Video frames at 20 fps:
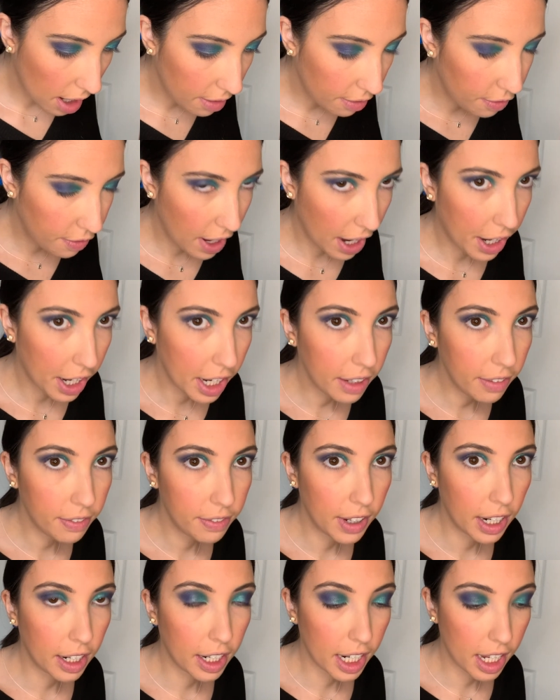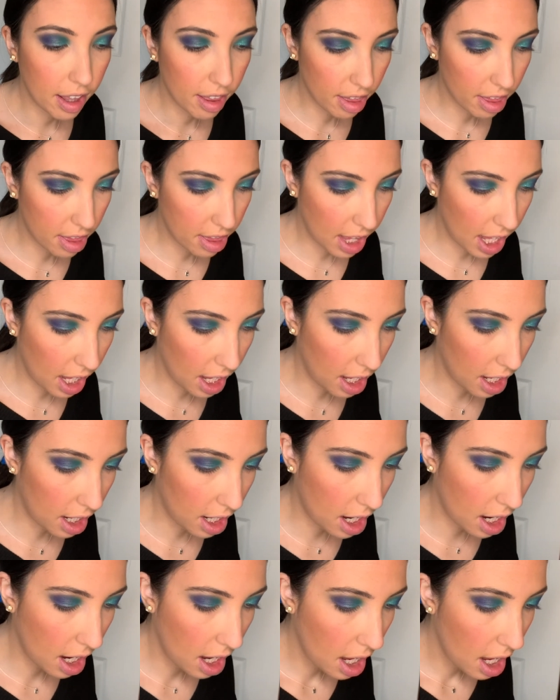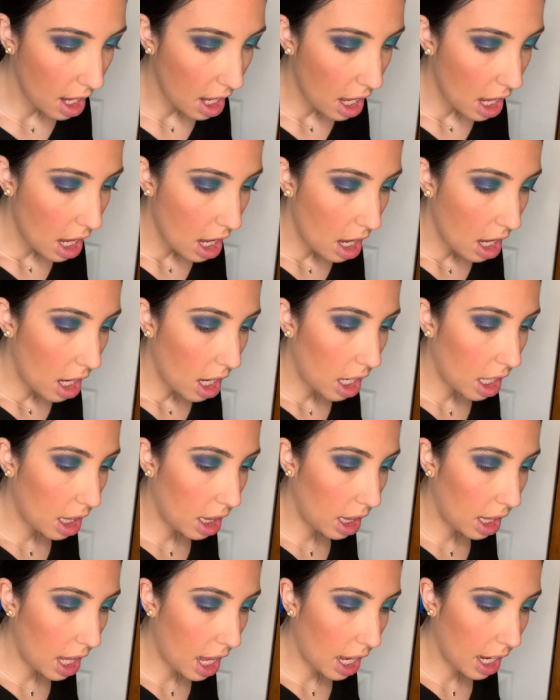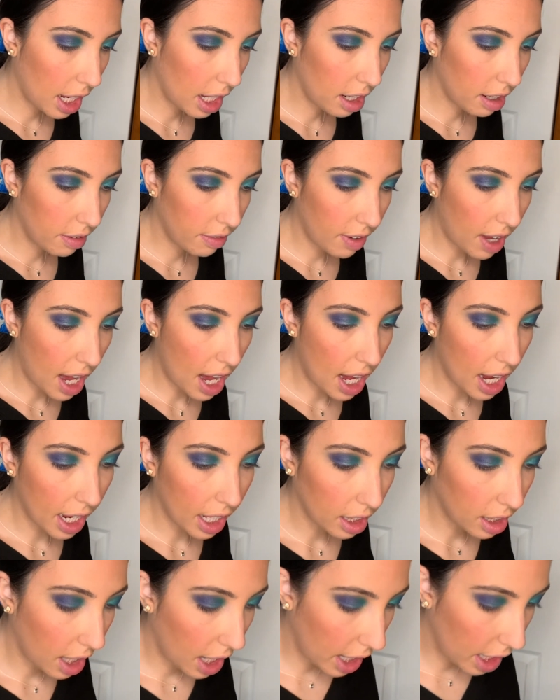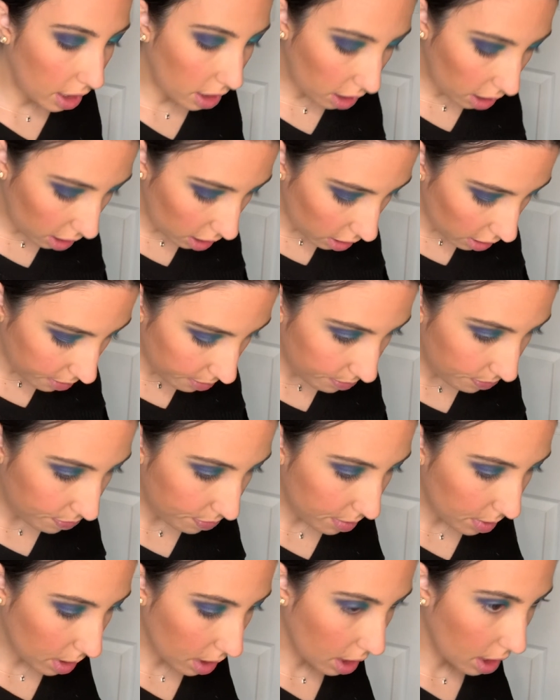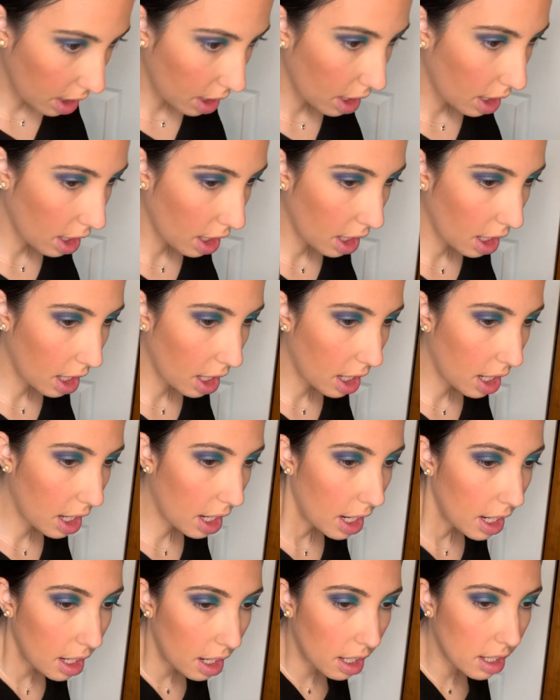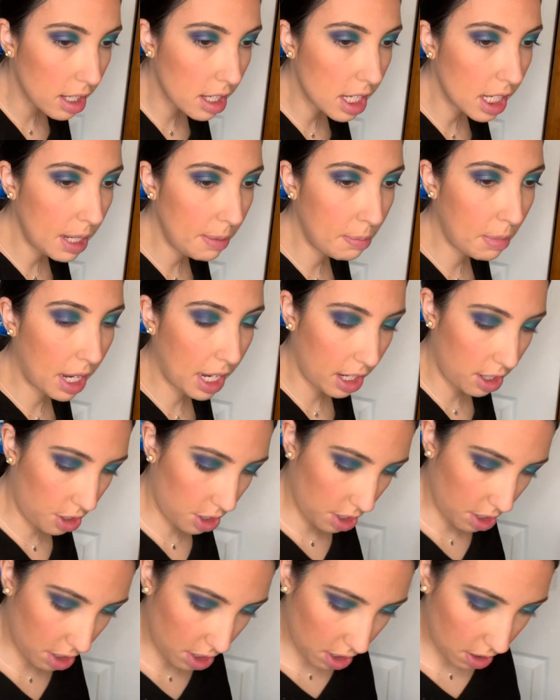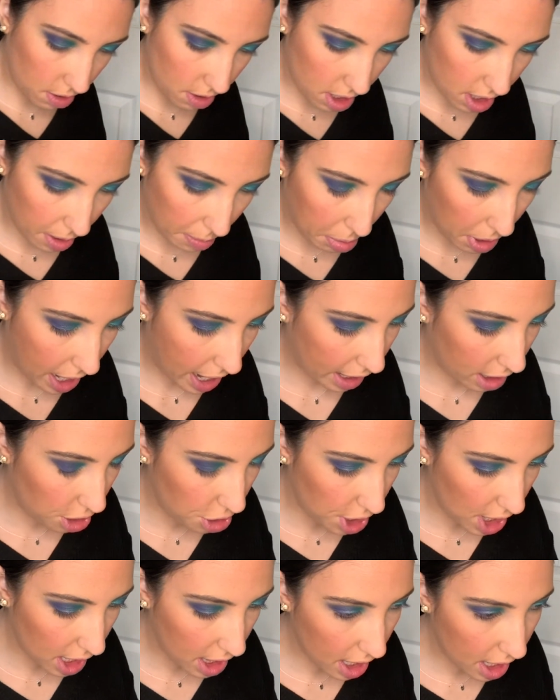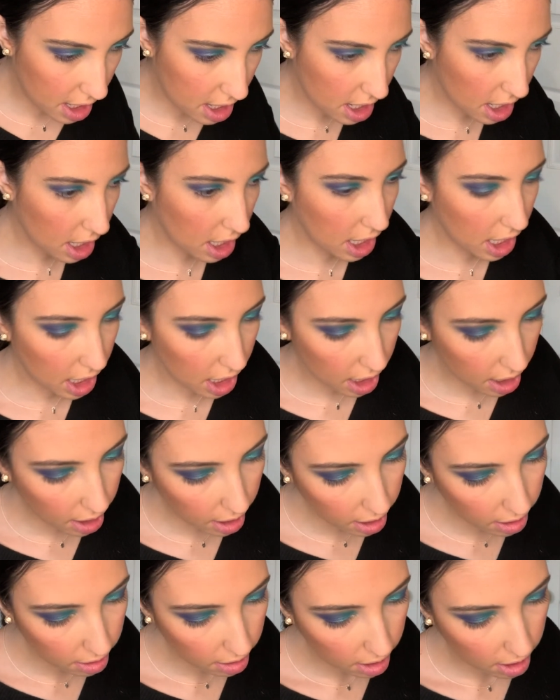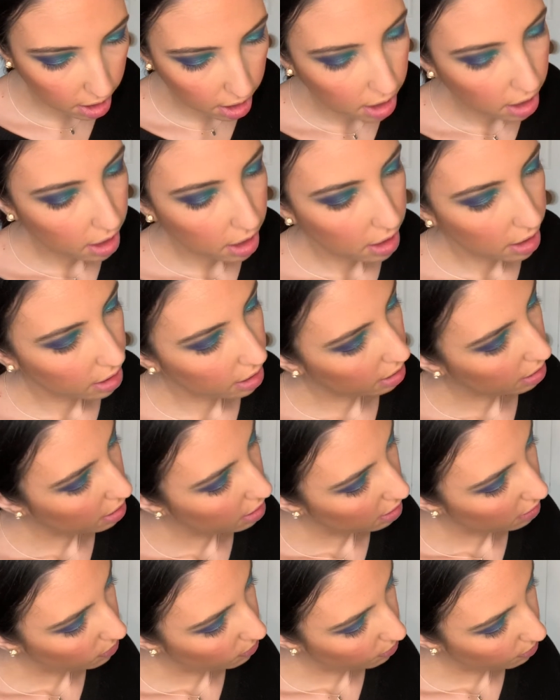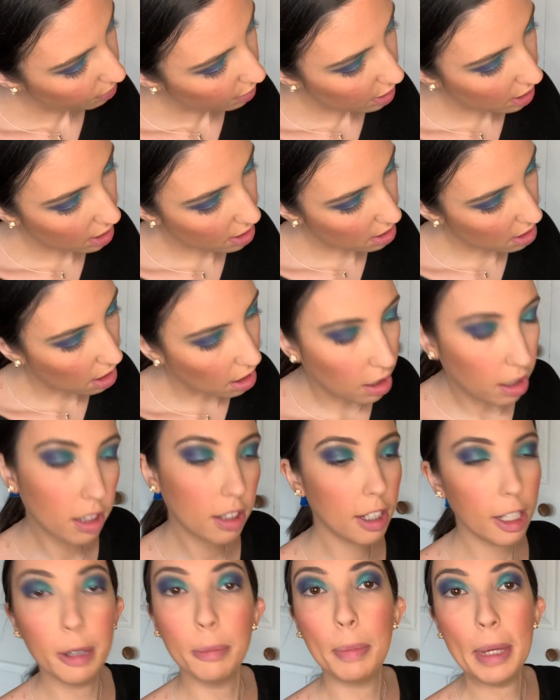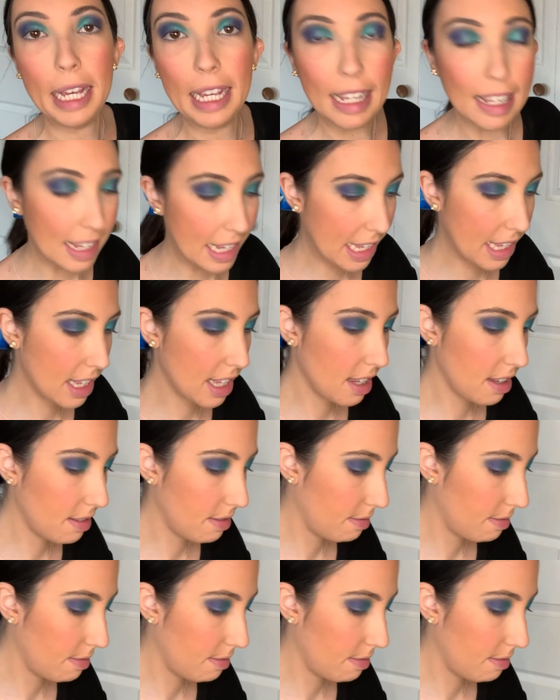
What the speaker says: very, very thin line of eyeliner. I honestly might just use the black shade that's in here. It's called Abyss.